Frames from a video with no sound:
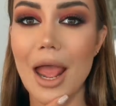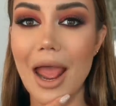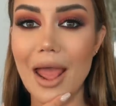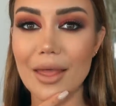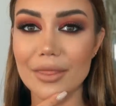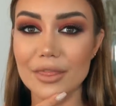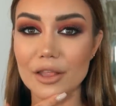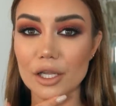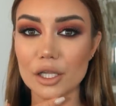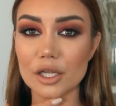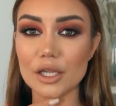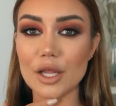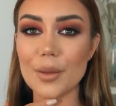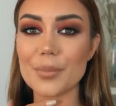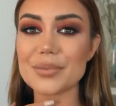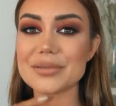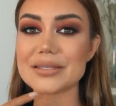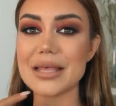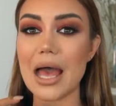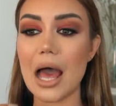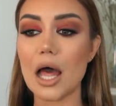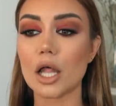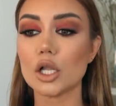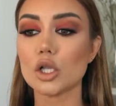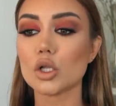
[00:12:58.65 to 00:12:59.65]
And the
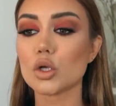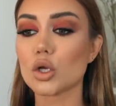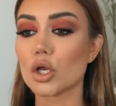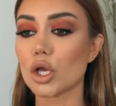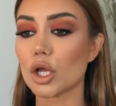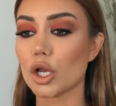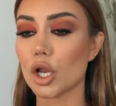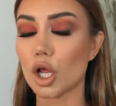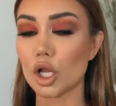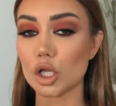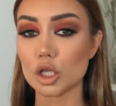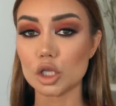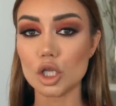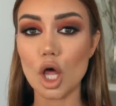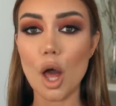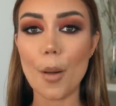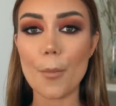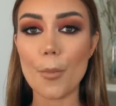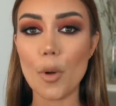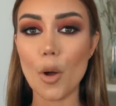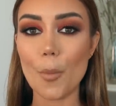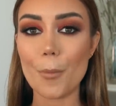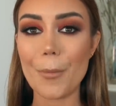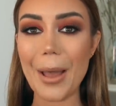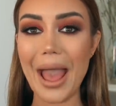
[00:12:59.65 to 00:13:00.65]
lips are looking a
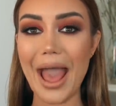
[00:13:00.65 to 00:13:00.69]
lot more